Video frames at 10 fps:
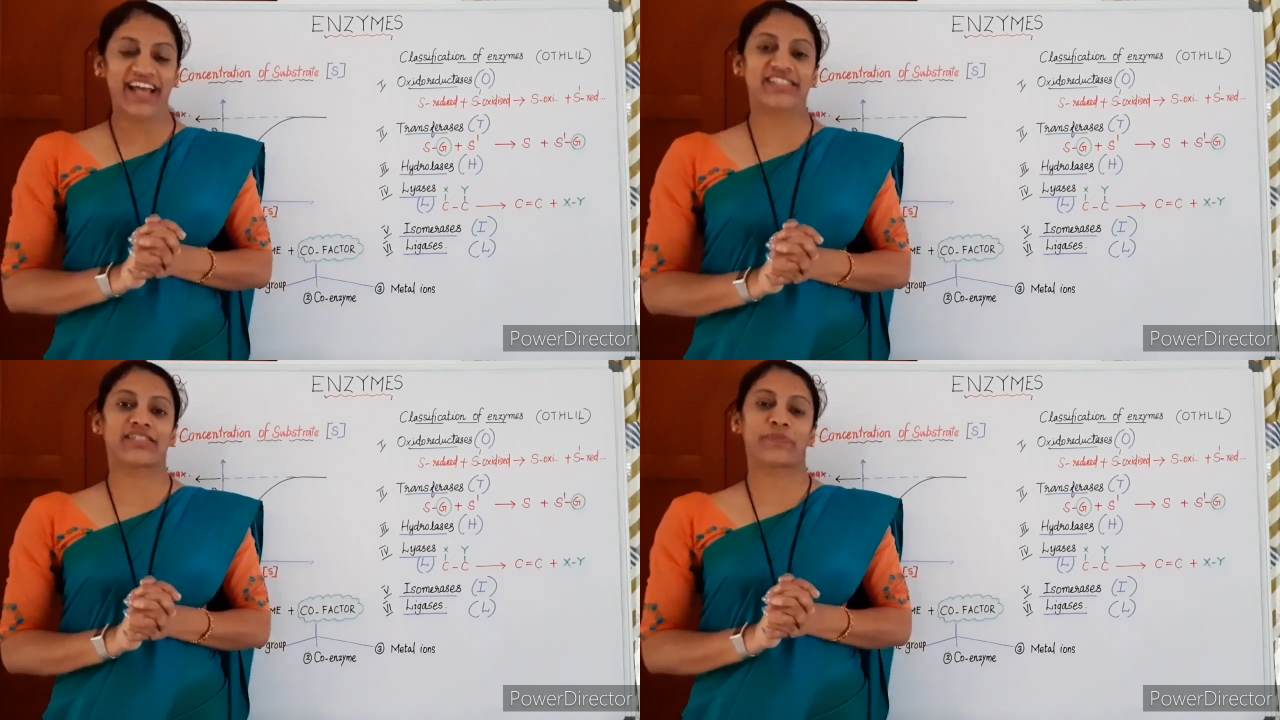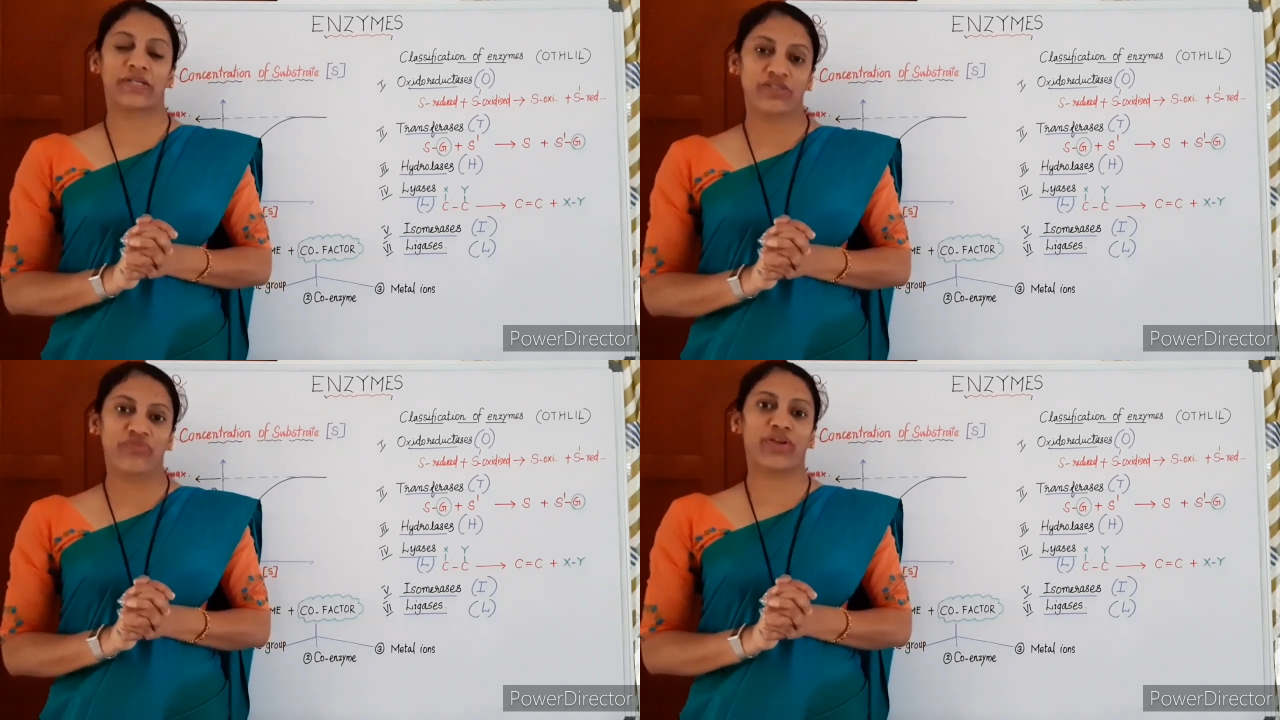as a
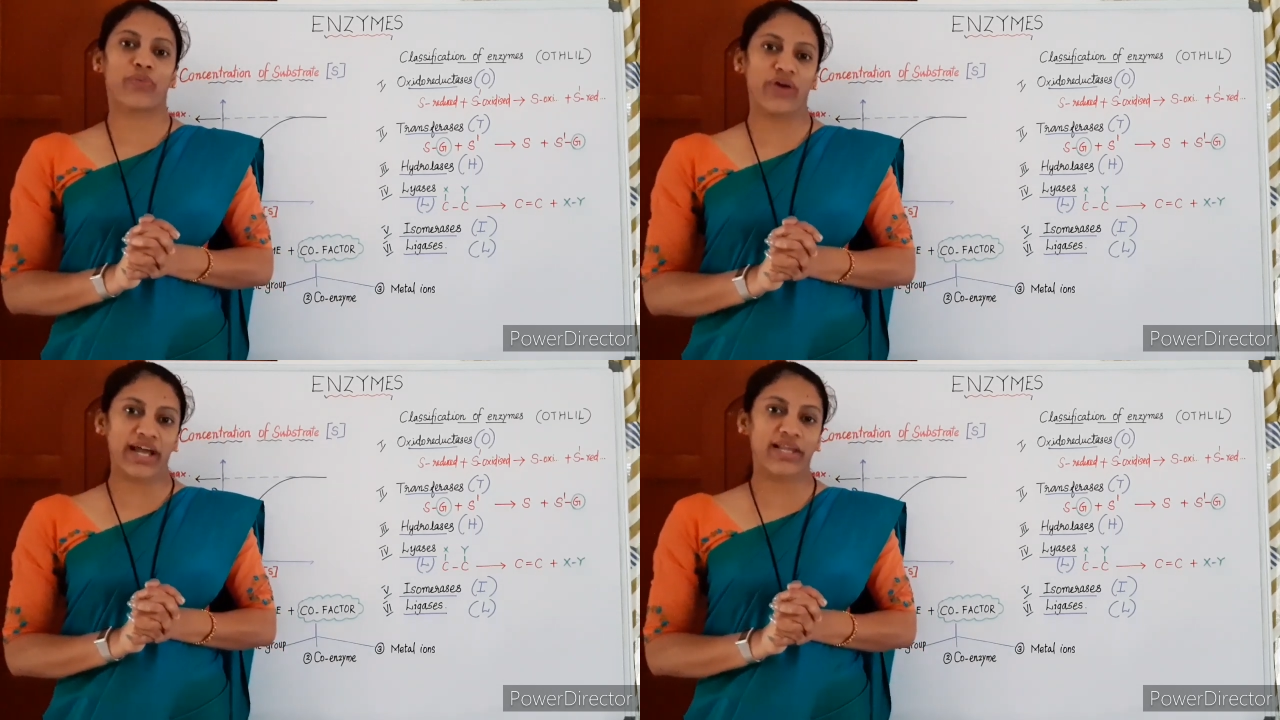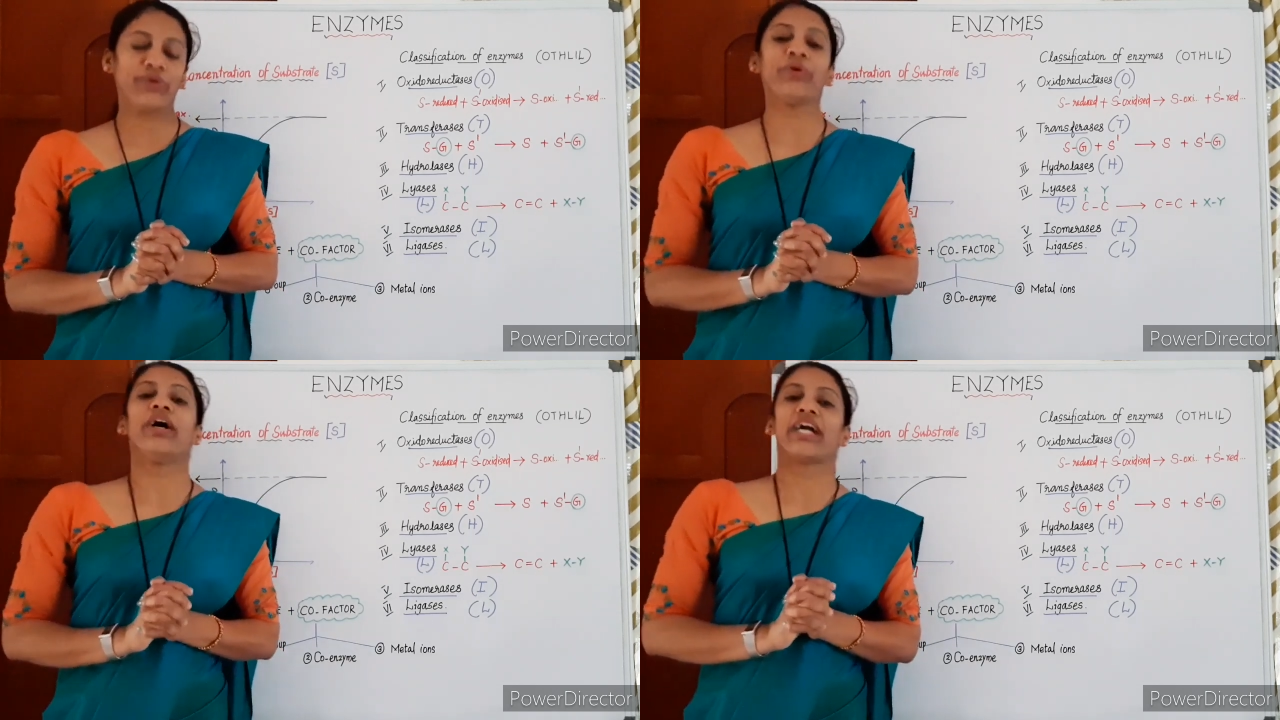specific
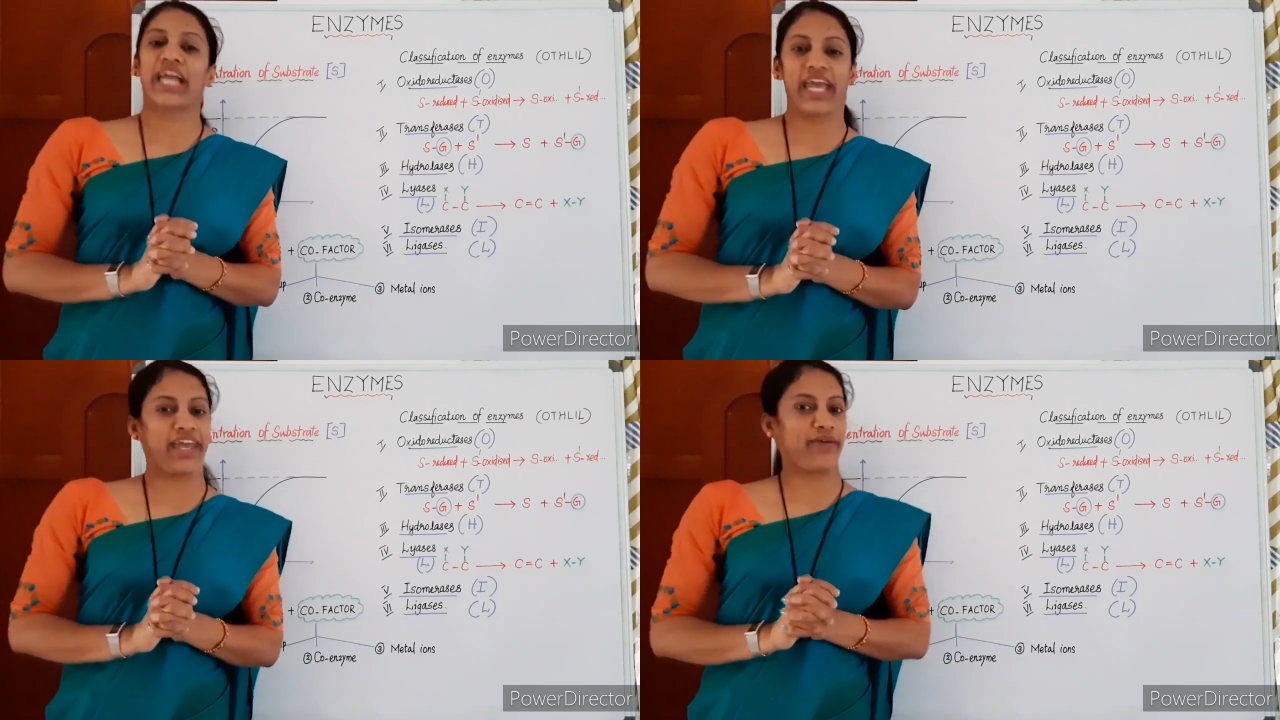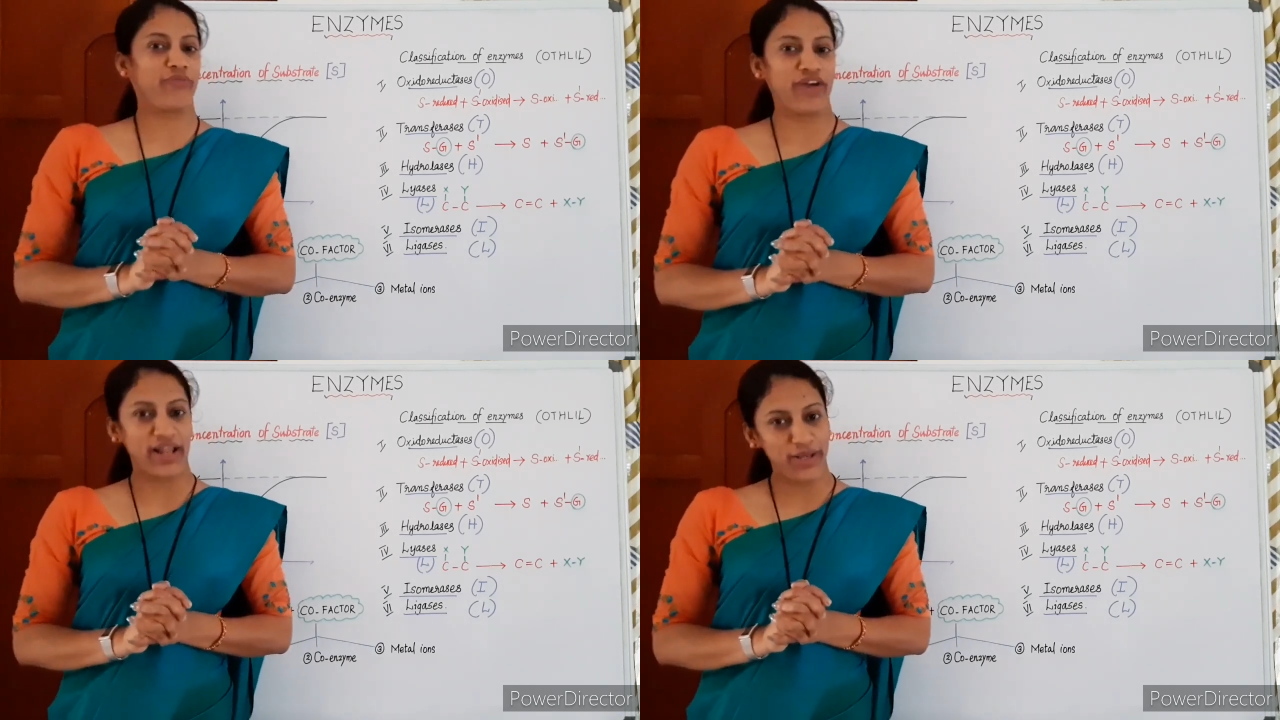value,
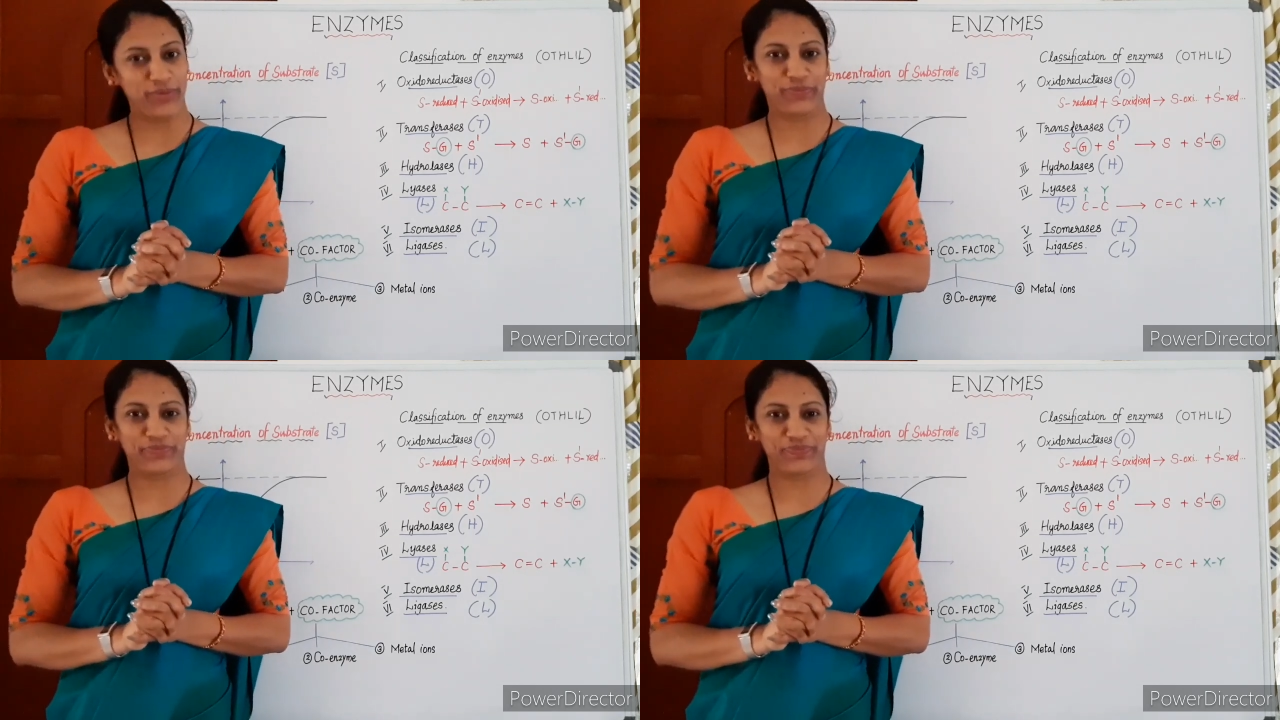Km value.